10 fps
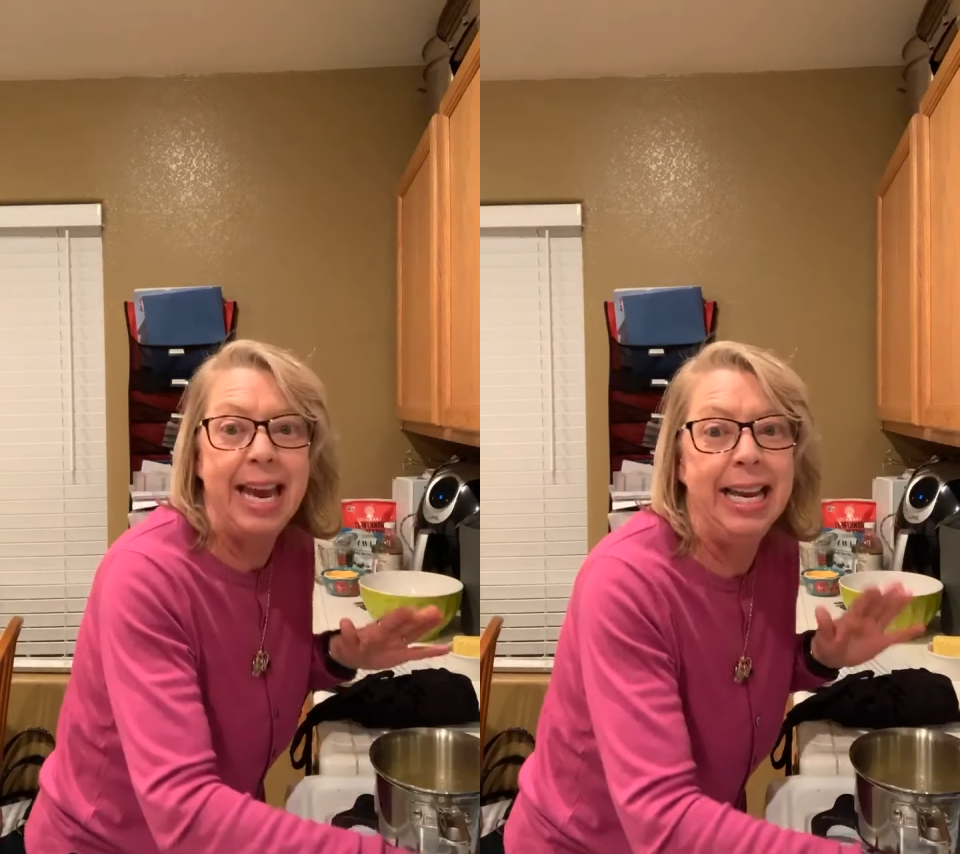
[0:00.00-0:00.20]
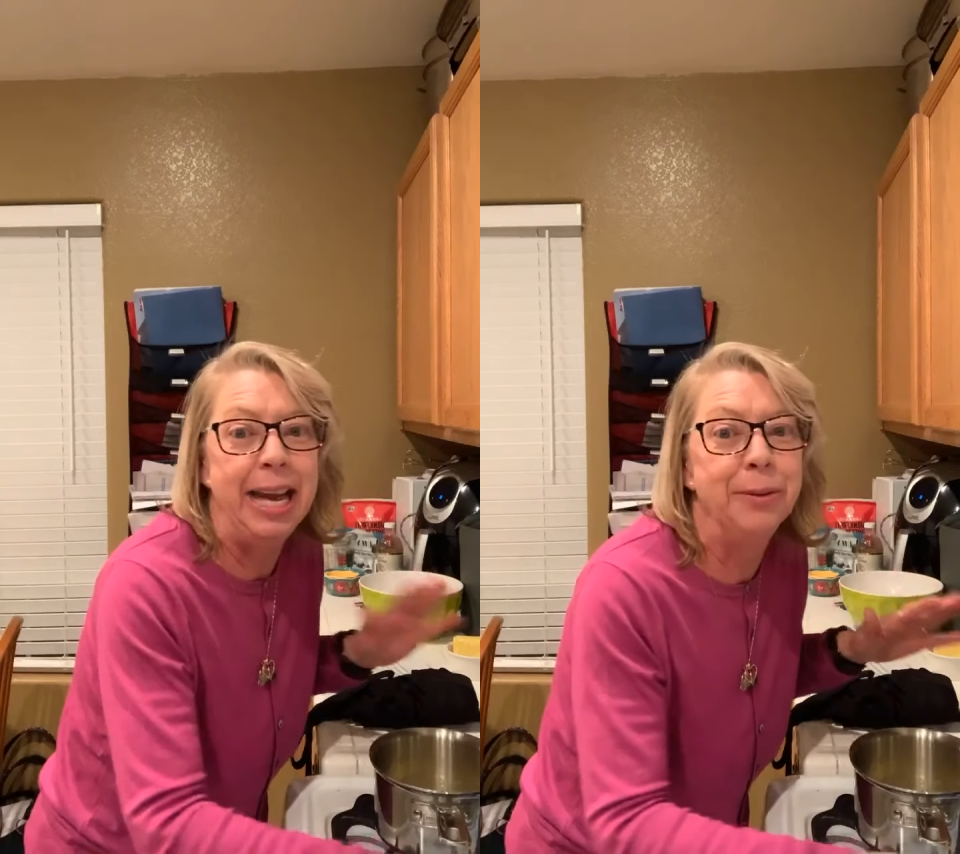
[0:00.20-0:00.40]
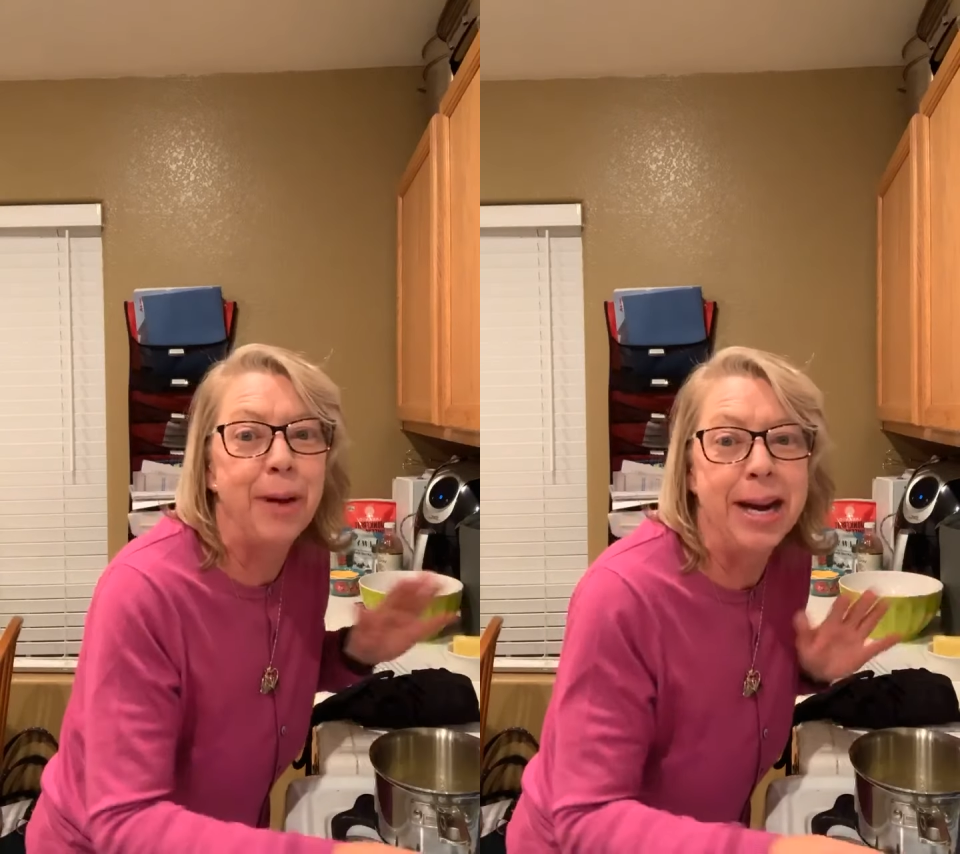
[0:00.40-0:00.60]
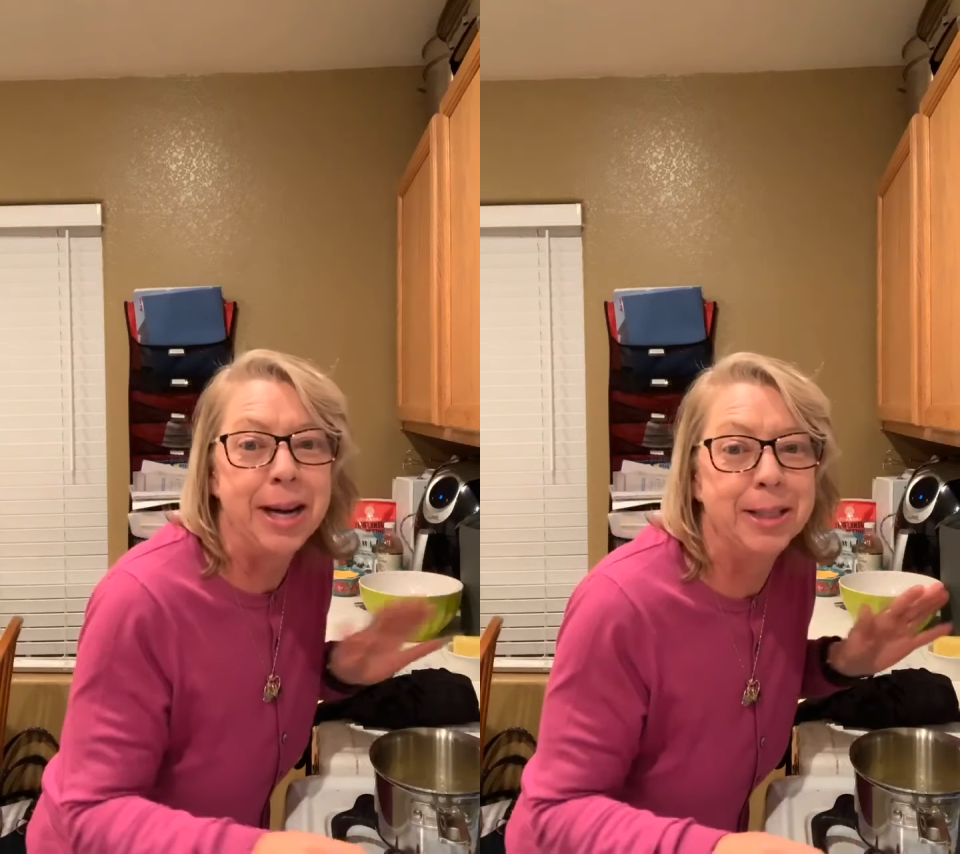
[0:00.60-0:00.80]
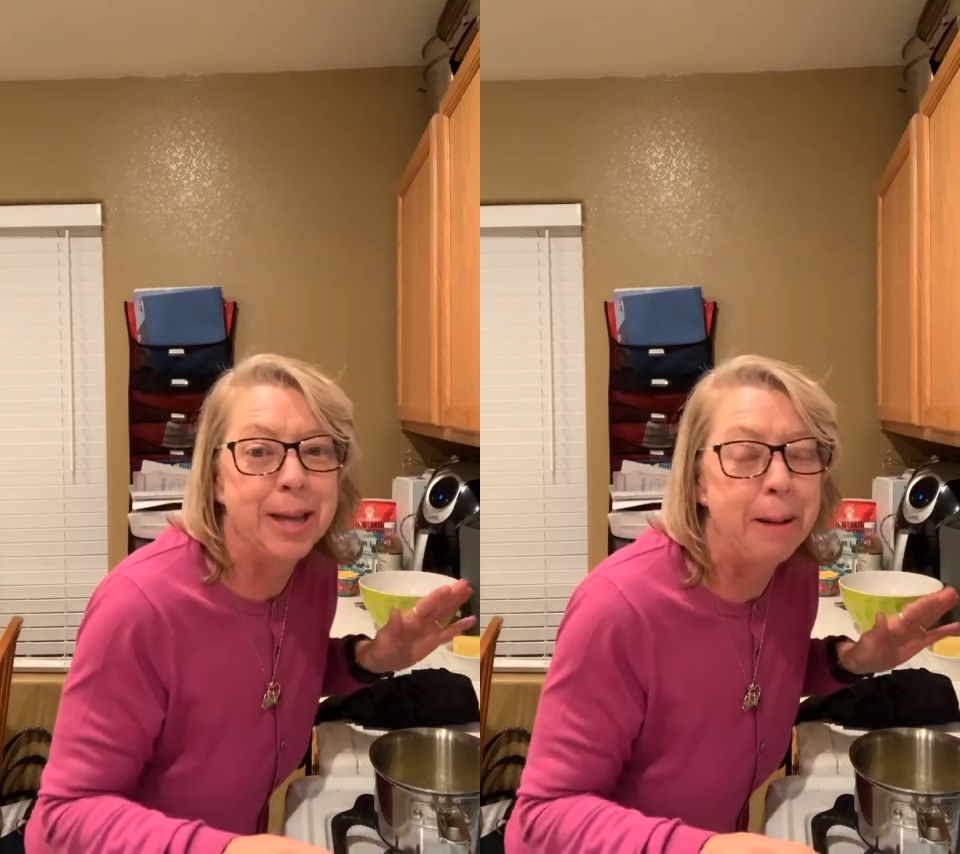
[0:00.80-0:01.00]
like right
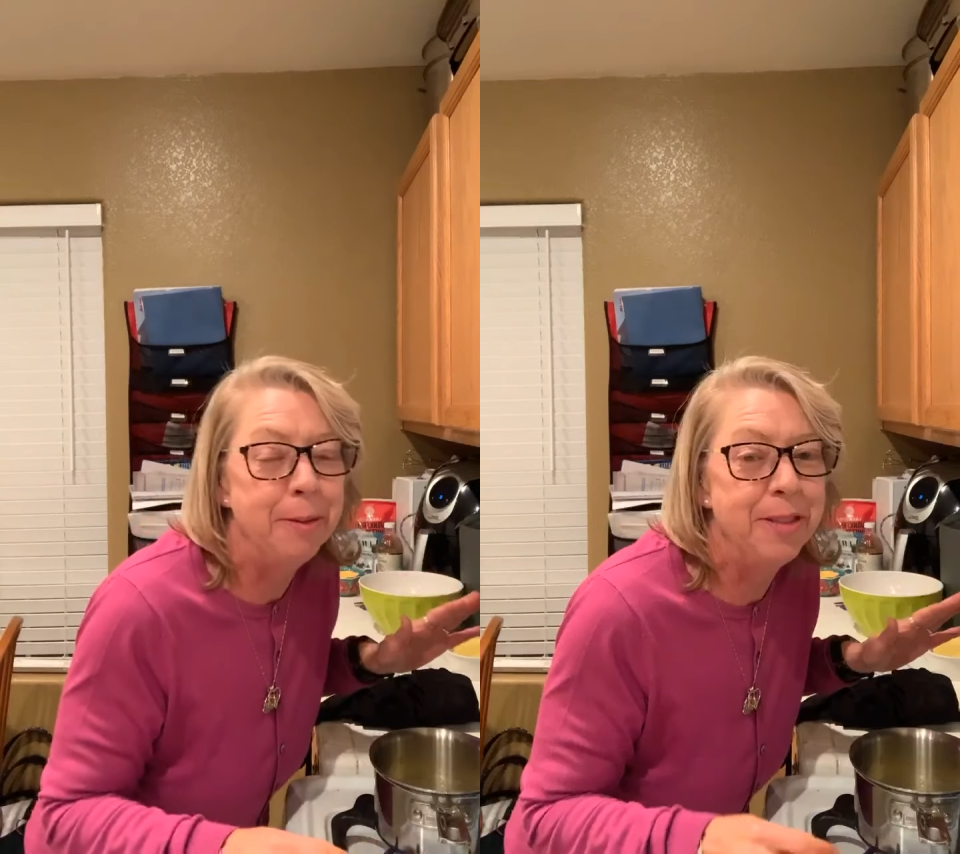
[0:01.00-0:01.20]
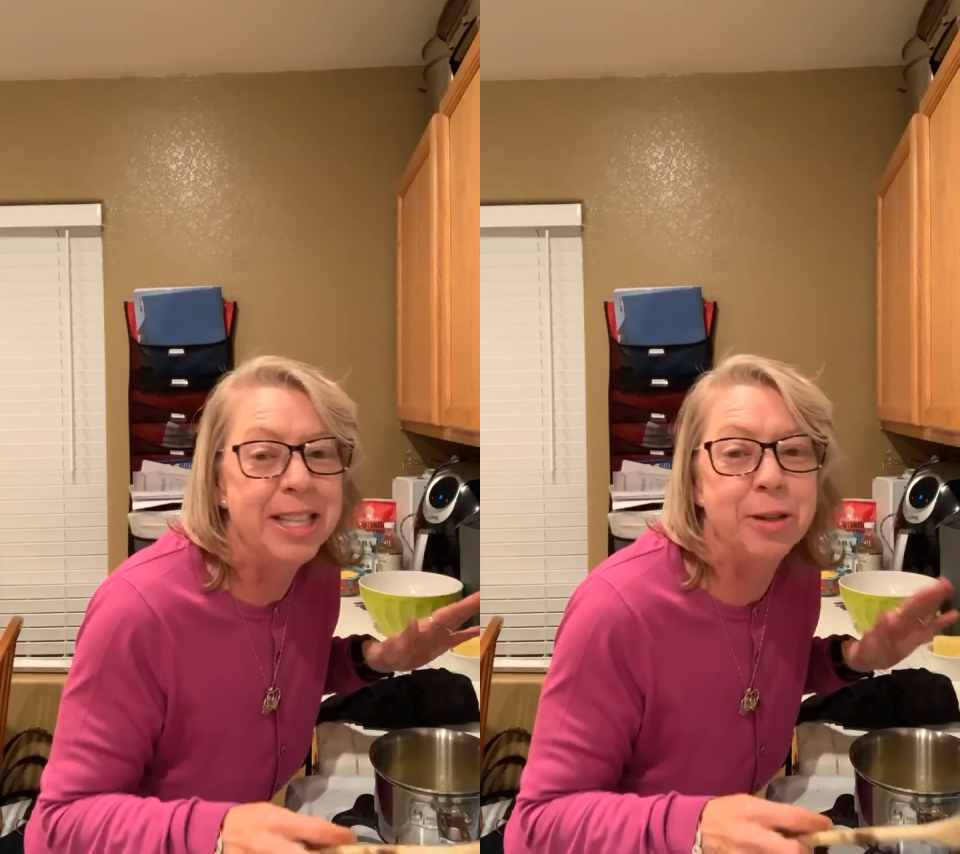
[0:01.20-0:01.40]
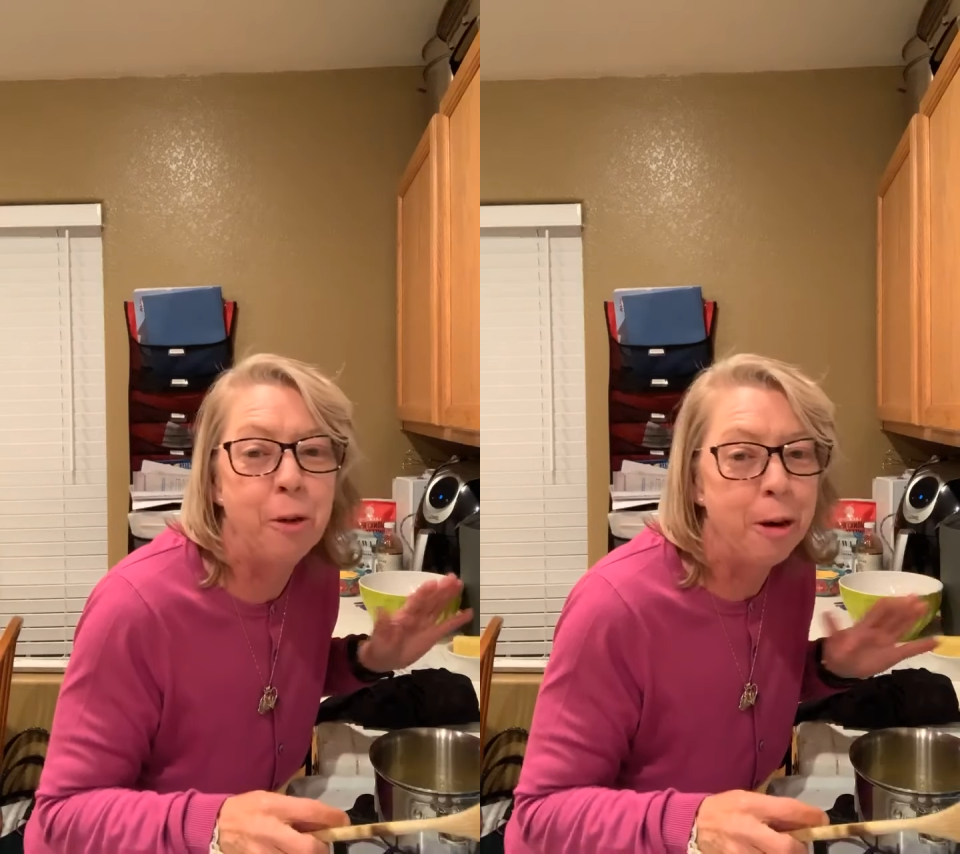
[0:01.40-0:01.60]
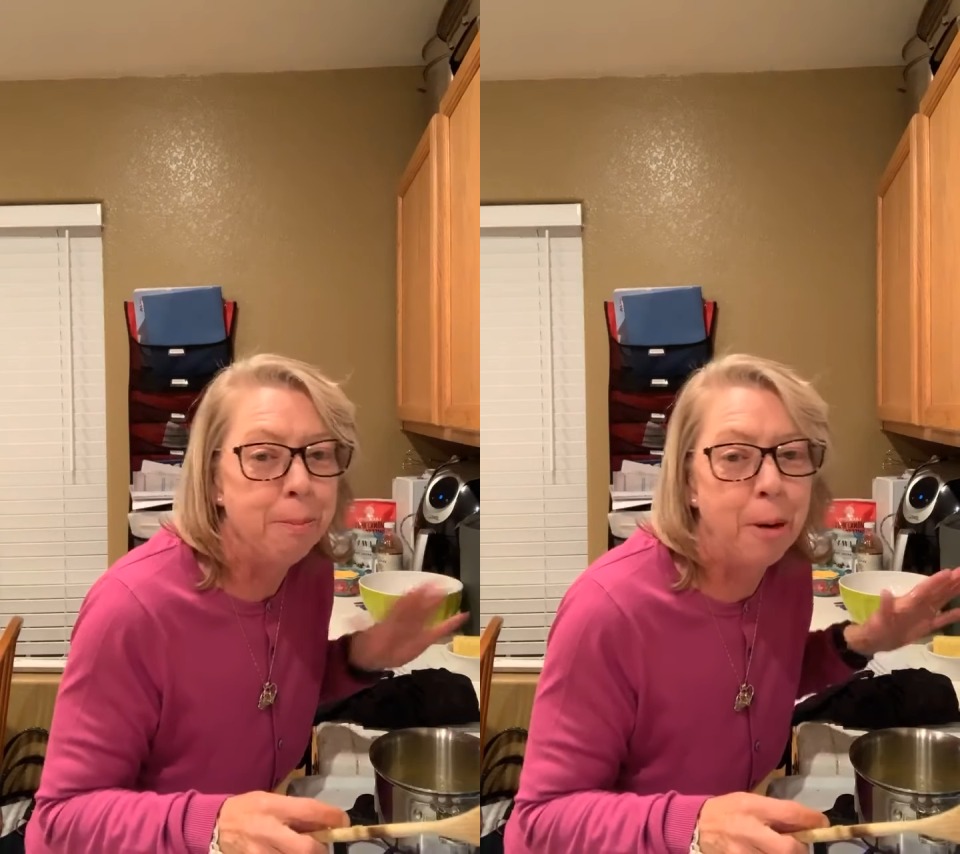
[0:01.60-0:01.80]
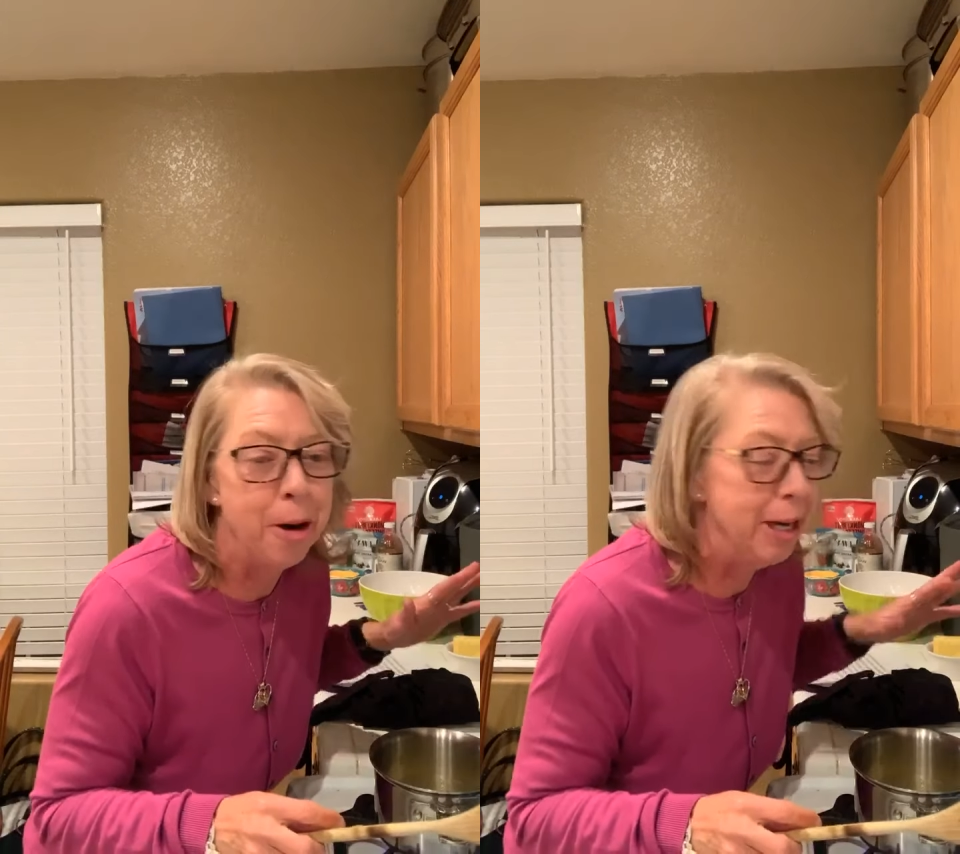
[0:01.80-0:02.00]
on top of this or
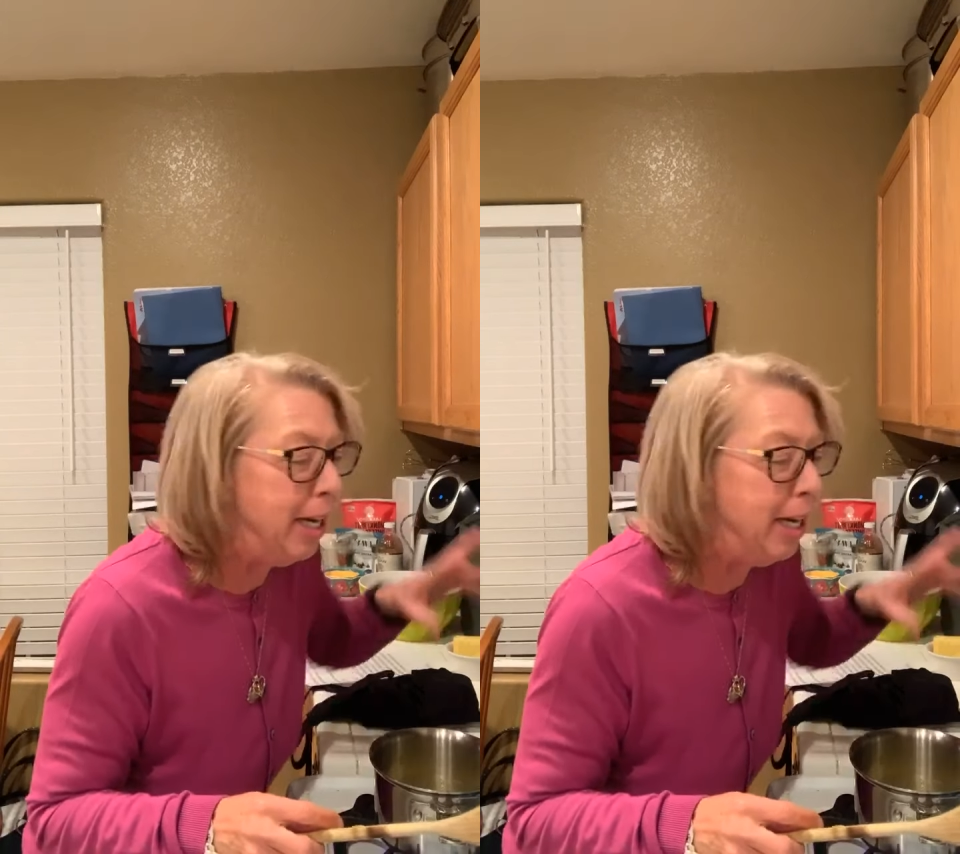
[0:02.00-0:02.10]
burn it.